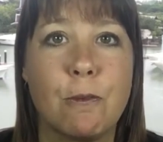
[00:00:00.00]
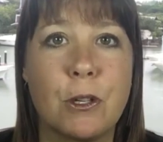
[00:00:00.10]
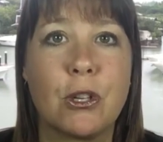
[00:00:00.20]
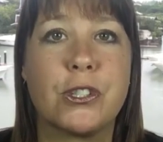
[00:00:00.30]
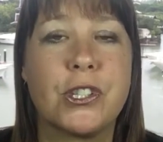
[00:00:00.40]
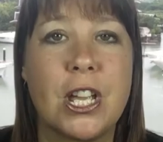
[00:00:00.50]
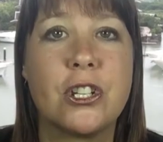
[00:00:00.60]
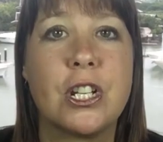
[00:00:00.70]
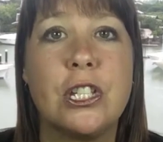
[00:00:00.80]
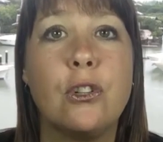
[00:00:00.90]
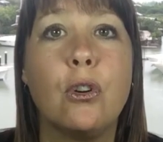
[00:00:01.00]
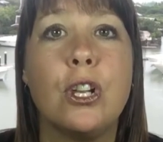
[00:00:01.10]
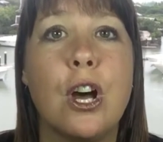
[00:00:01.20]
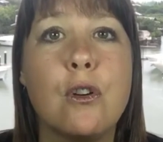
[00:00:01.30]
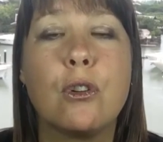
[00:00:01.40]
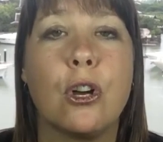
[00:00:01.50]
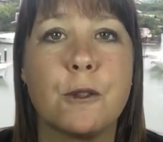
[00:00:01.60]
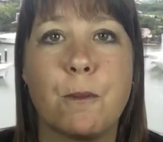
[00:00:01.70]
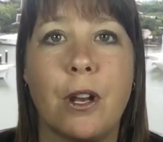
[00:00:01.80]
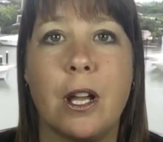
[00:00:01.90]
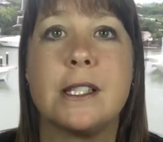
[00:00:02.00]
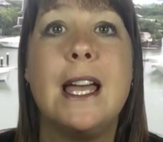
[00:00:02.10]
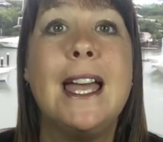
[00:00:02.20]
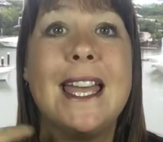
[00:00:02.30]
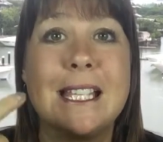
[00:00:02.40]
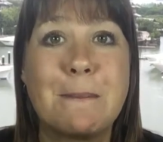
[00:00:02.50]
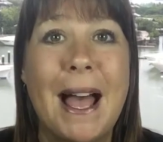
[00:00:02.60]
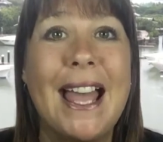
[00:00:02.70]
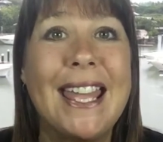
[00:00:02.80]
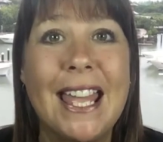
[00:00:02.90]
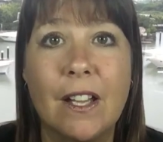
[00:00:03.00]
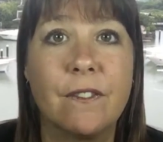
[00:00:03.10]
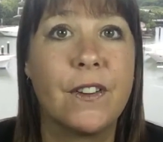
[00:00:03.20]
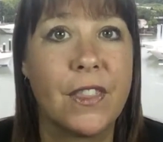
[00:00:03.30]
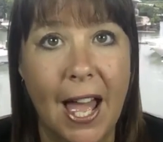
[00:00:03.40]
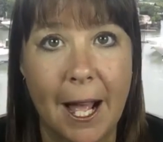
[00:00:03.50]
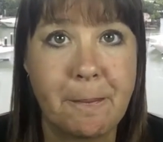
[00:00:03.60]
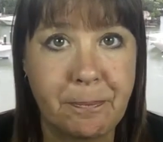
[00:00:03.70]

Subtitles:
because essentially your low cost product is paying for that.